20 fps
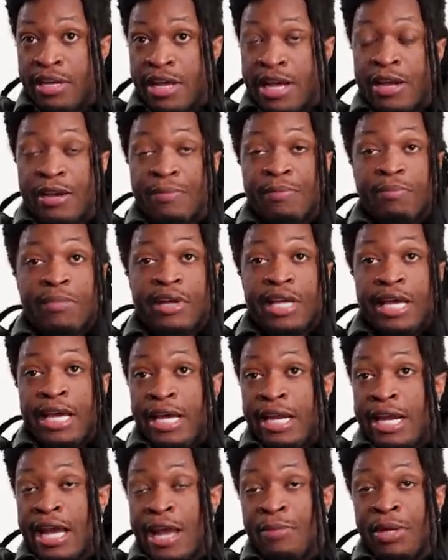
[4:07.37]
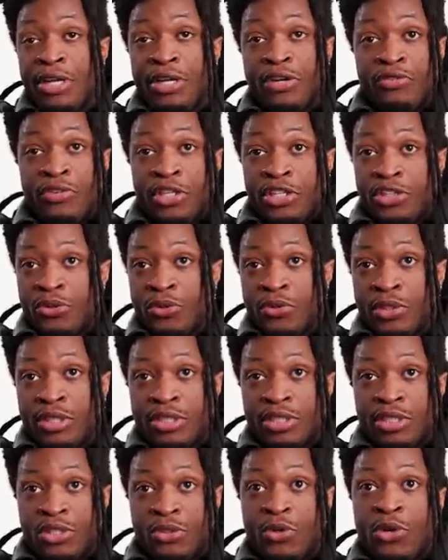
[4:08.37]
And it, I mean, the
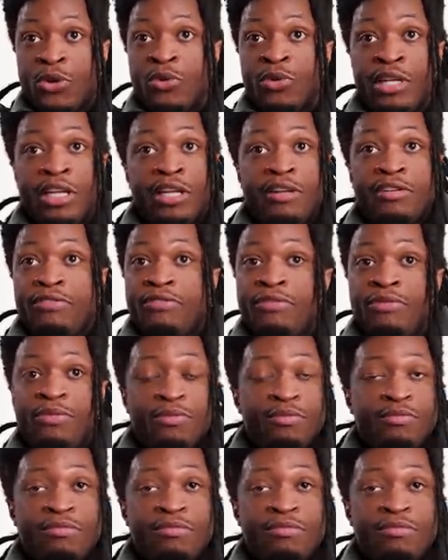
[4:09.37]
resources to go live